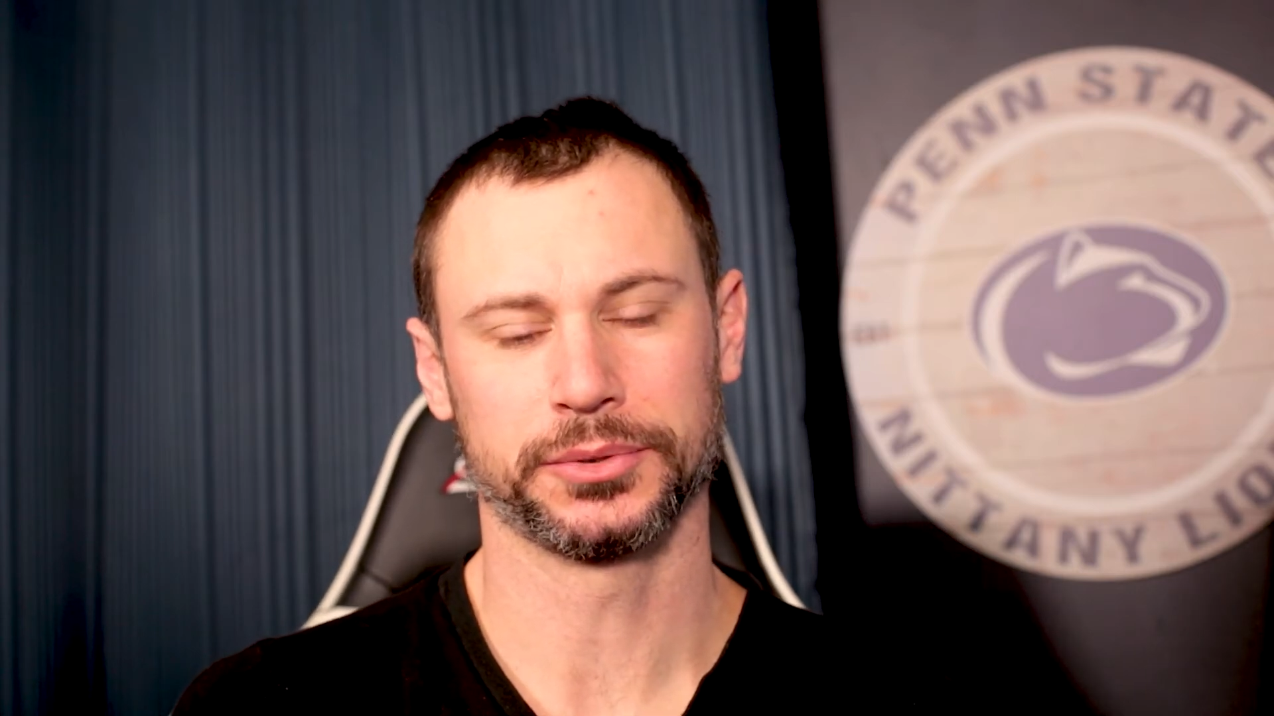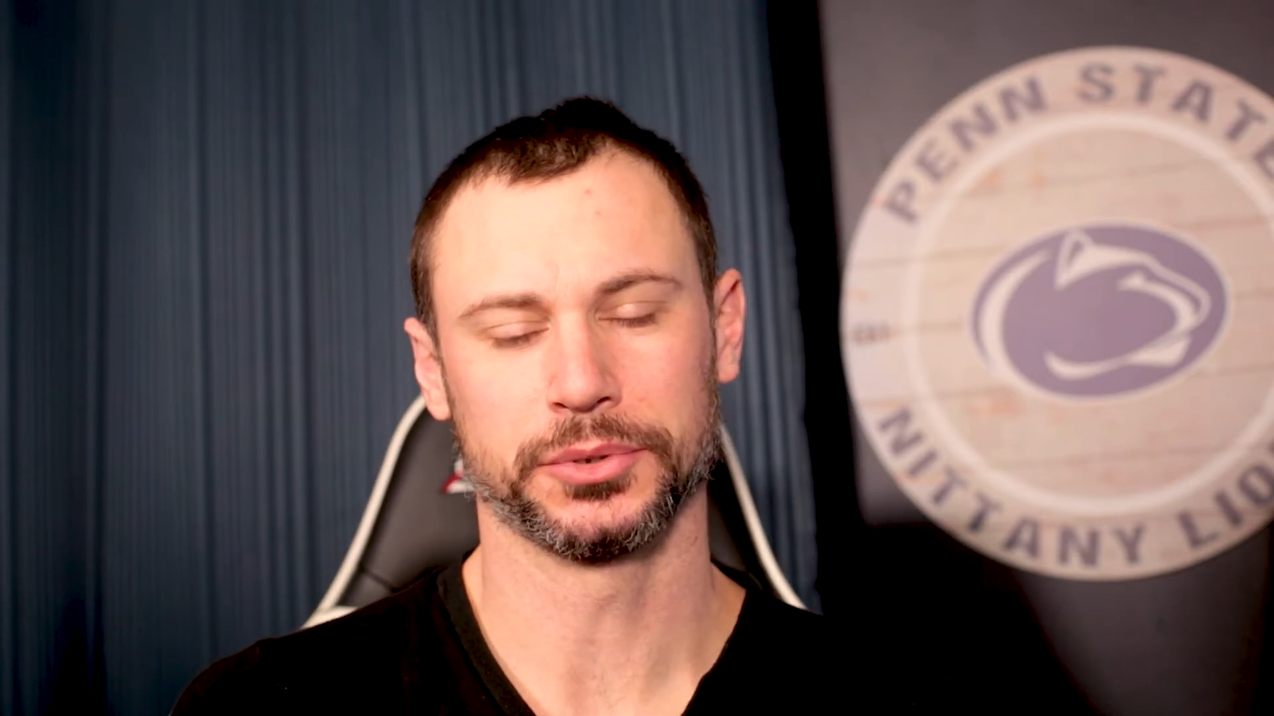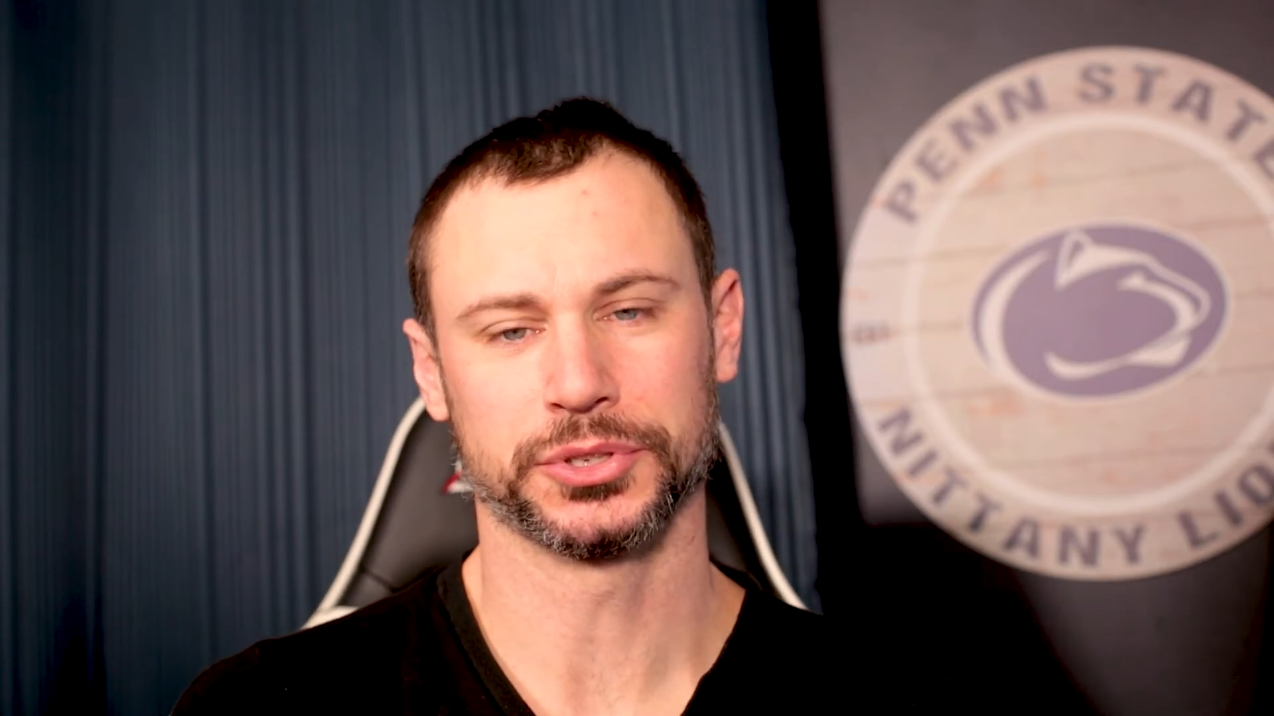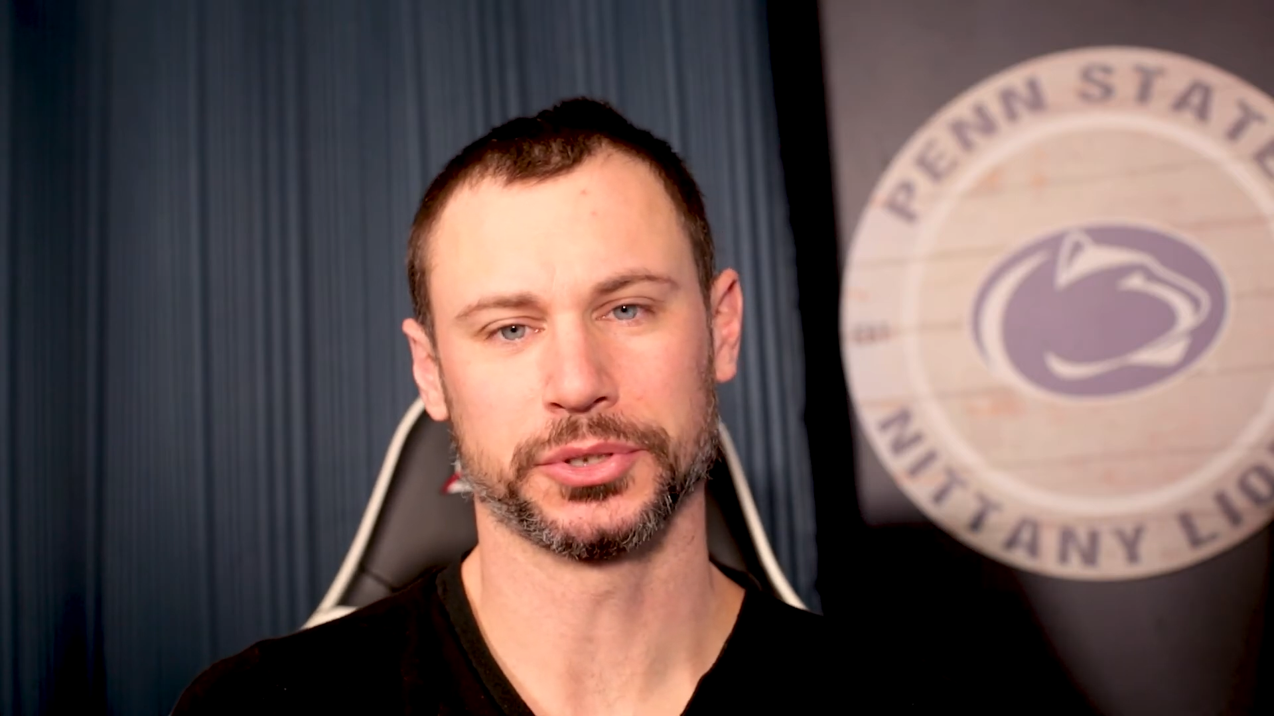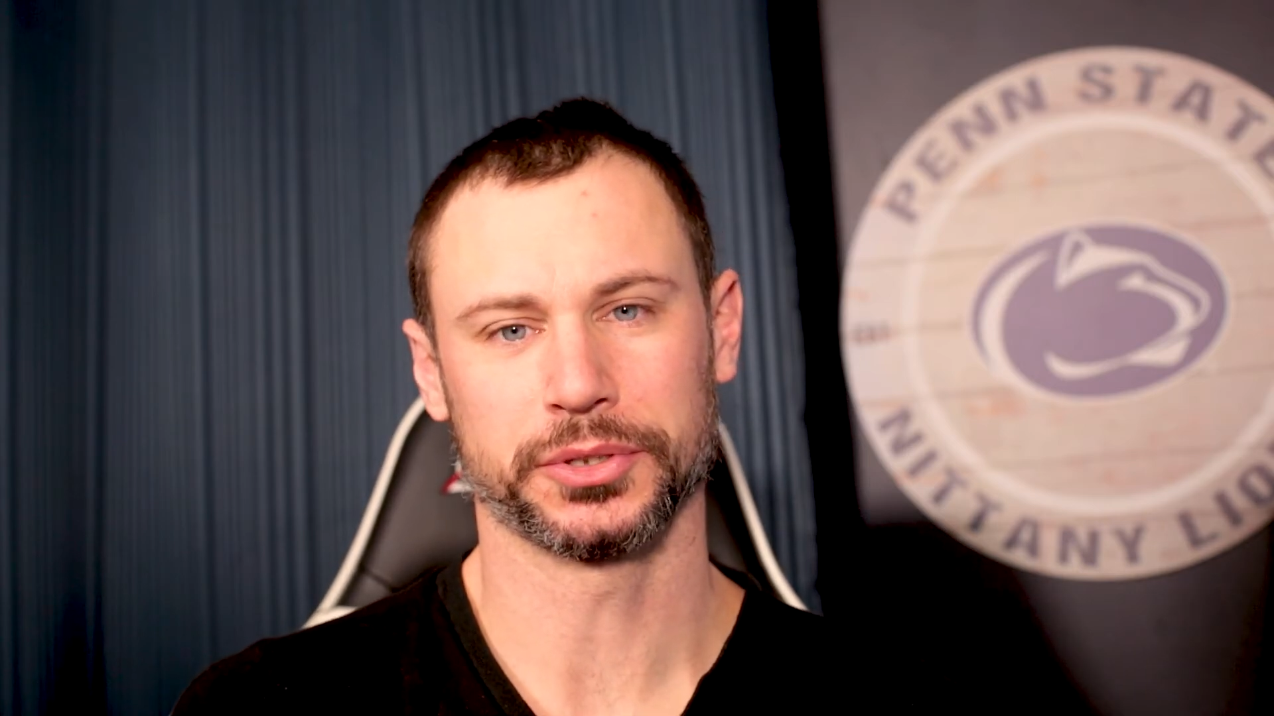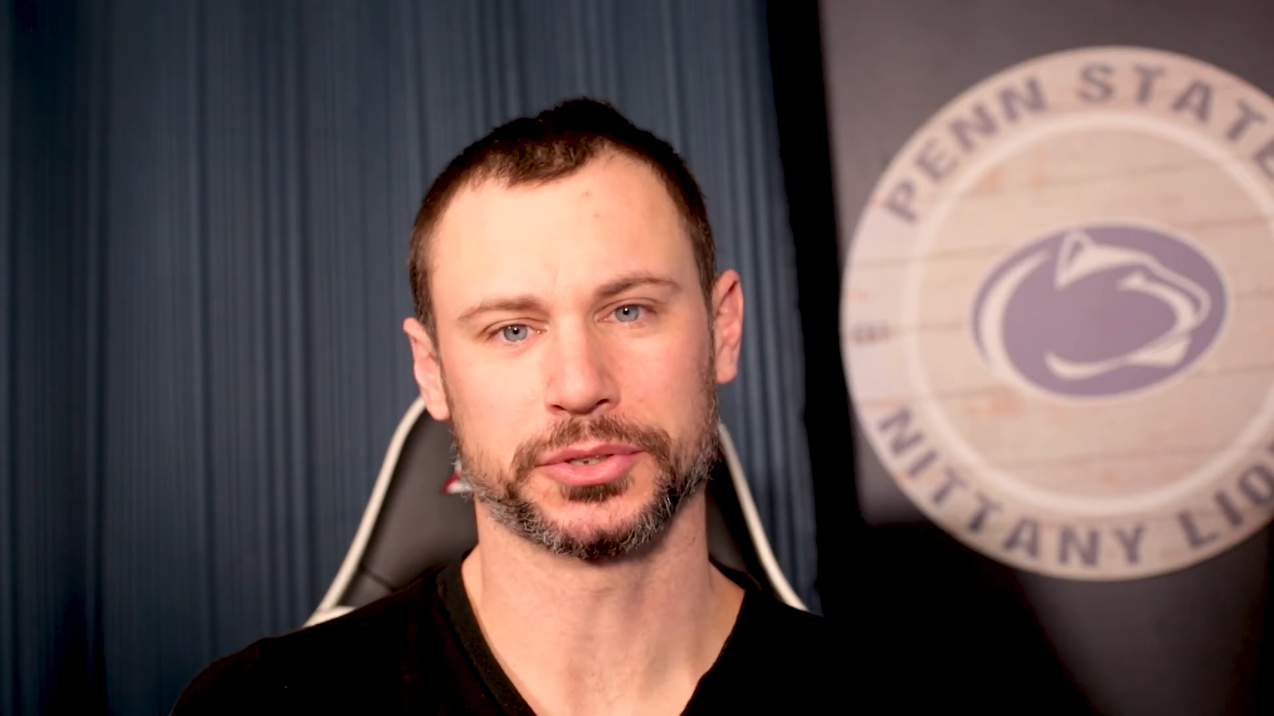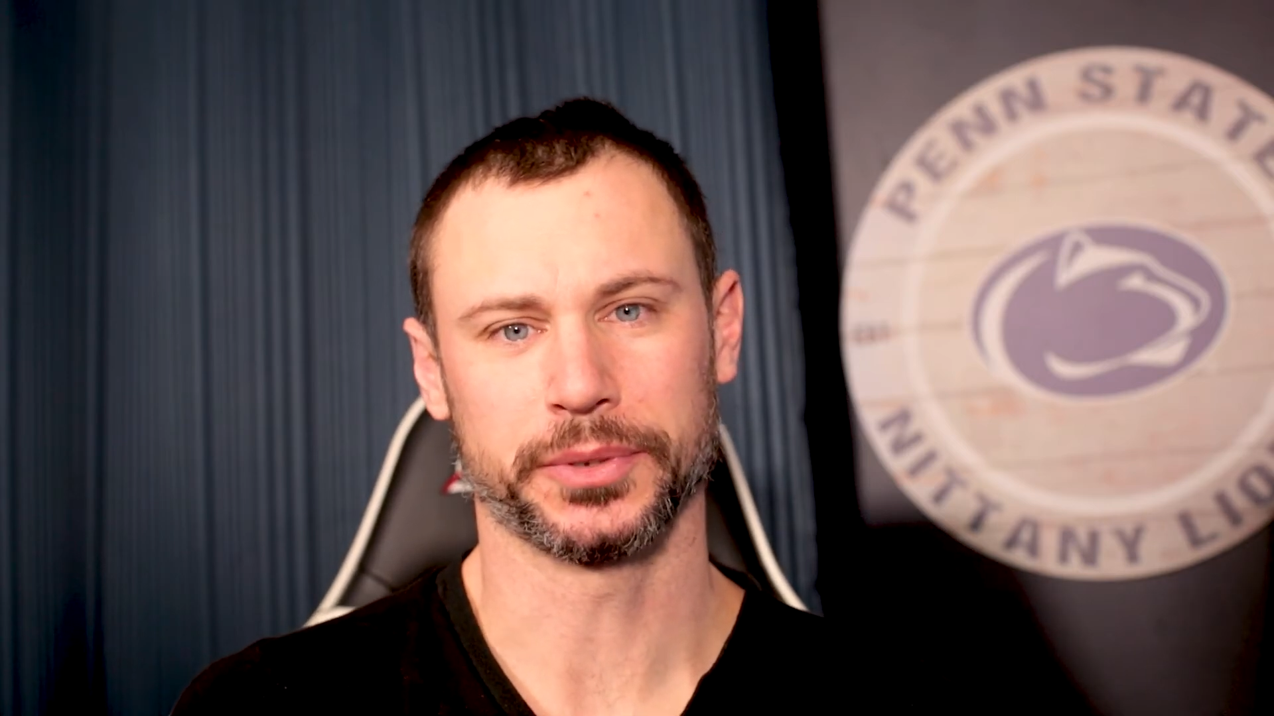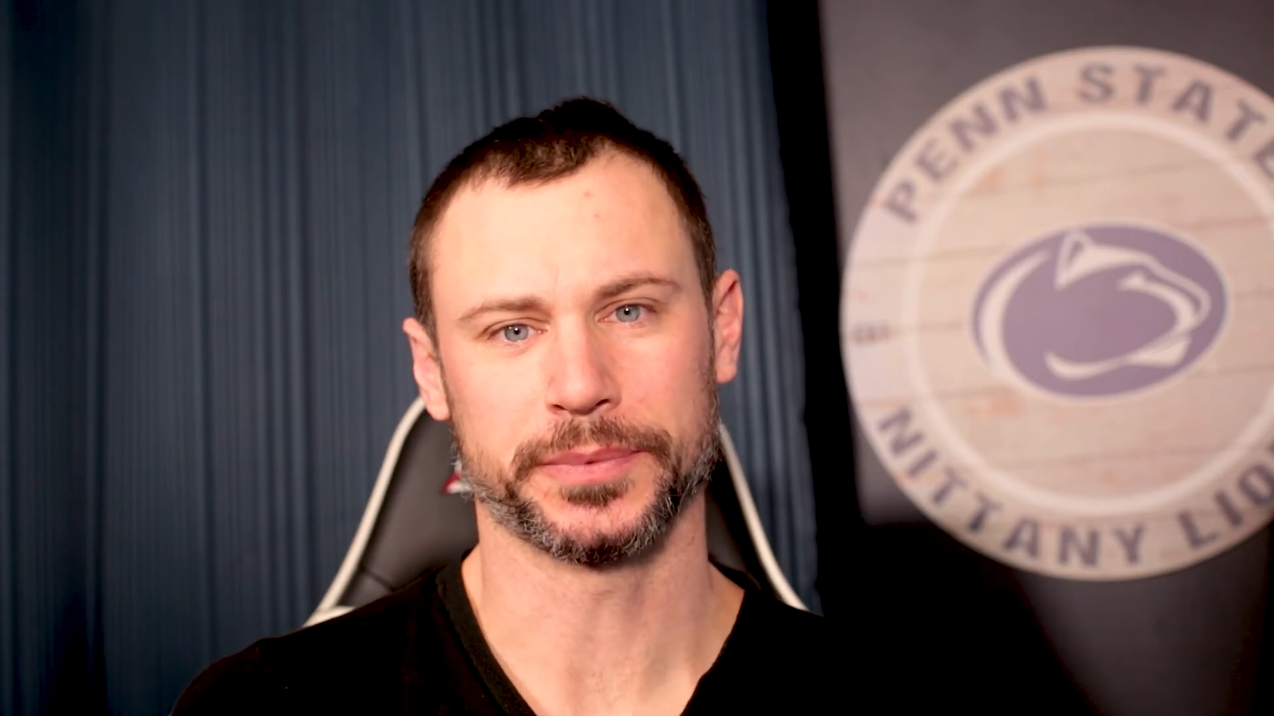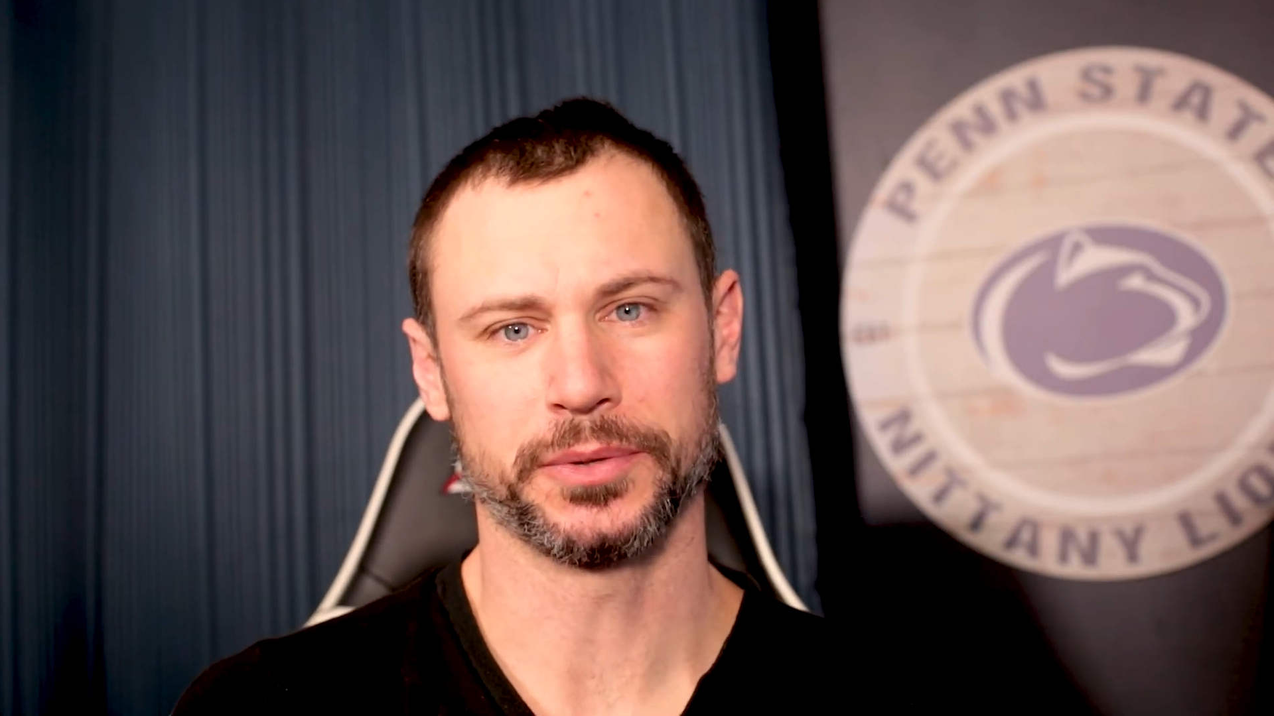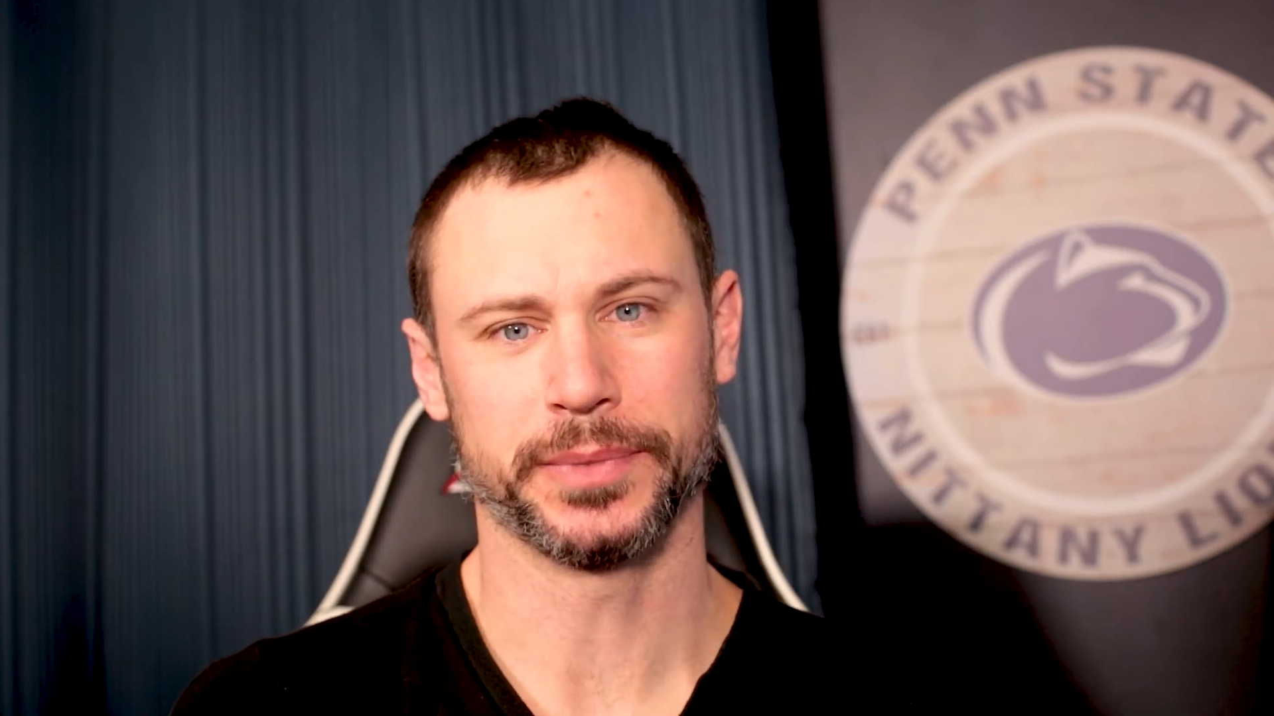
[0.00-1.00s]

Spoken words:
or start crypto